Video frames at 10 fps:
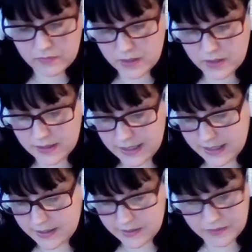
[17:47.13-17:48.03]
There's a
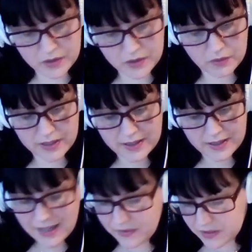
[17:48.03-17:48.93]
list of stories, because
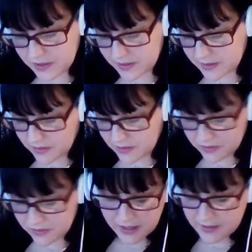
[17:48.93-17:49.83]
I love doing stuff like
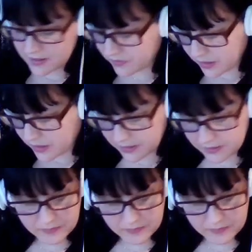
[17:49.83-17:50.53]
this. It's fun.